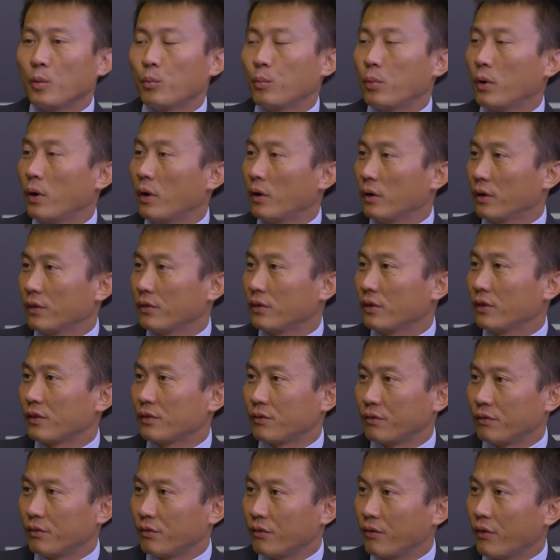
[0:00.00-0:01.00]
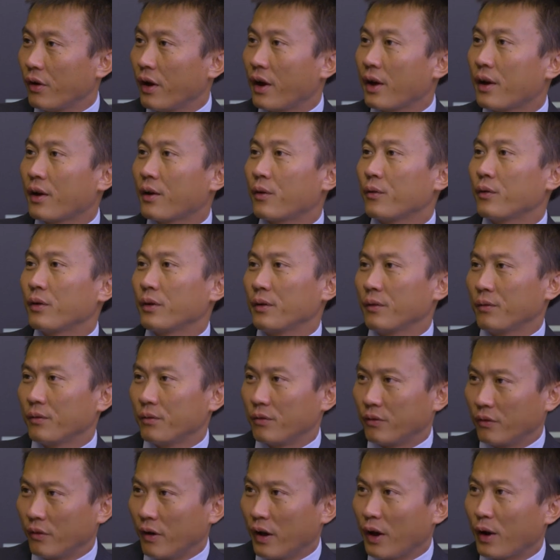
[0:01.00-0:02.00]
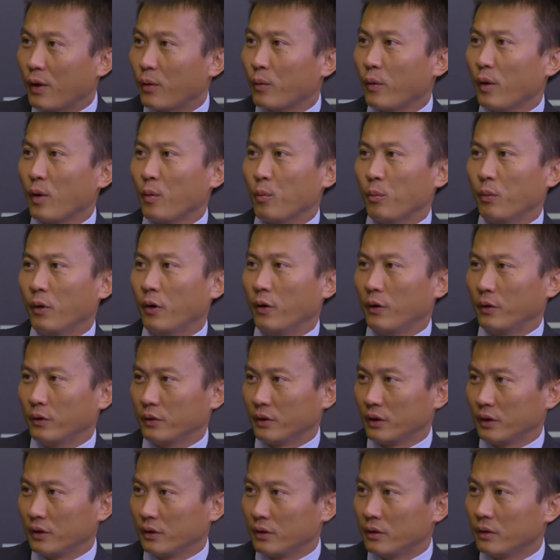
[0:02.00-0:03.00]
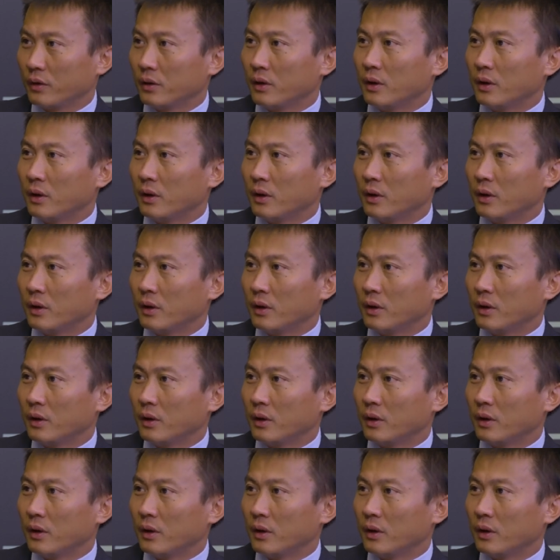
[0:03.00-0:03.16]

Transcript: Policy is very, very important.